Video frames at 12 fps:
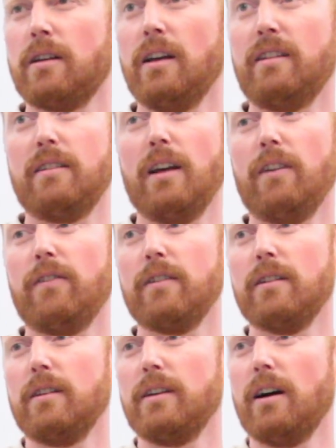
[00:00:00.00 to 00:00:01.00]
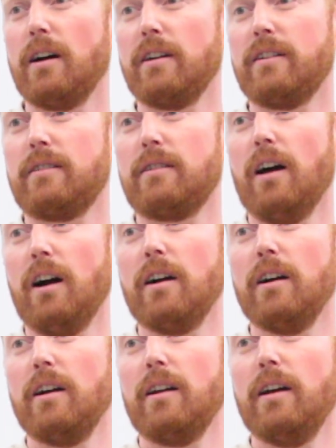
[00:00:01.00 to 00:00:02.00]
It's definitely
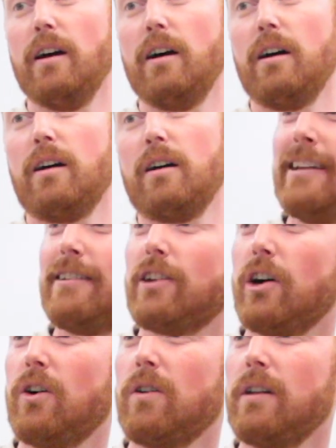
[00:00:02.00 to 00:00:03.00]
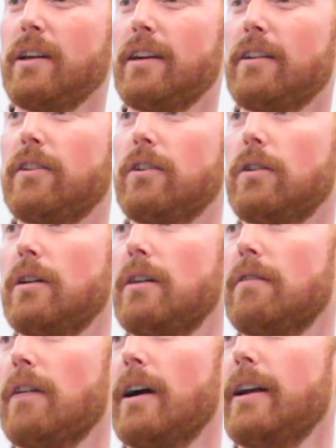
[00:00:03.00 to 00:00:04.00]
art, yeah. It's totally
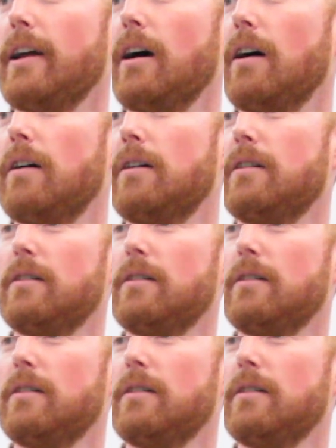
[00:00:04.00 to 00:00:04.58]
intuitive right now.